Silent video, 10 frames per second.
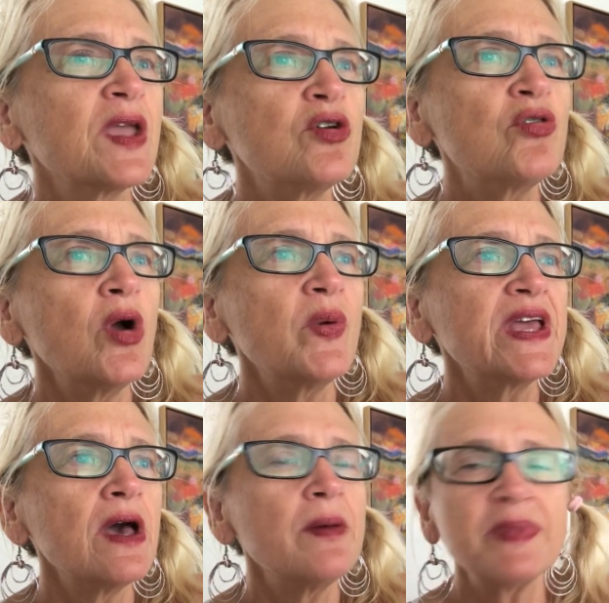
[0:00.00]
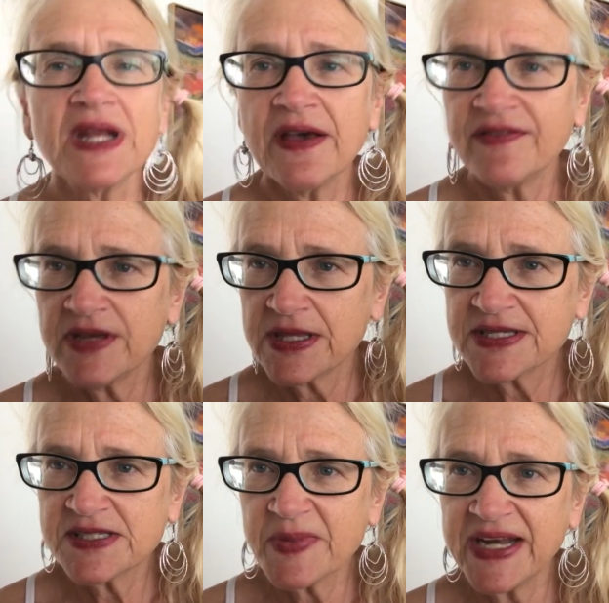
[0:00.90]
growing up and having
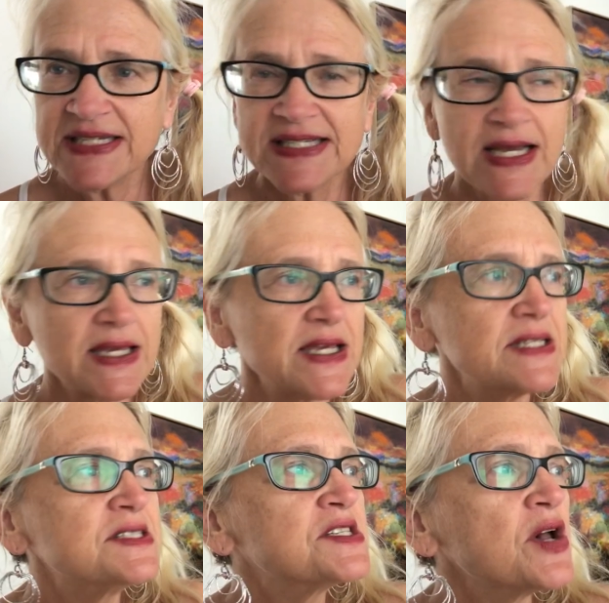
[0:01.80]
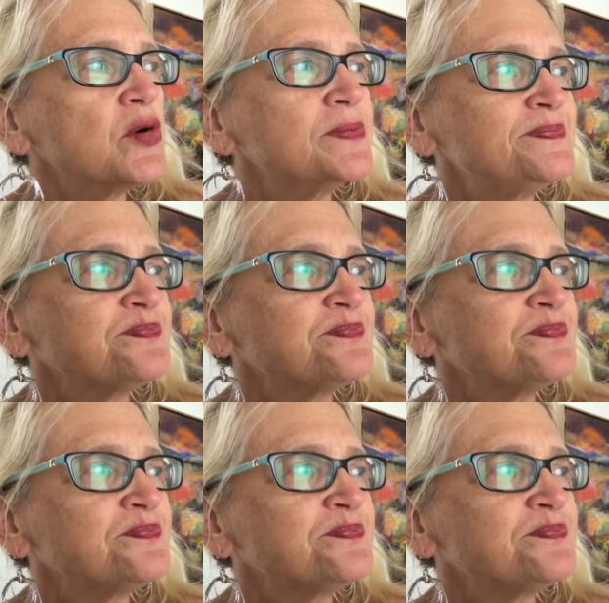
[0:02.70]
this many decades. So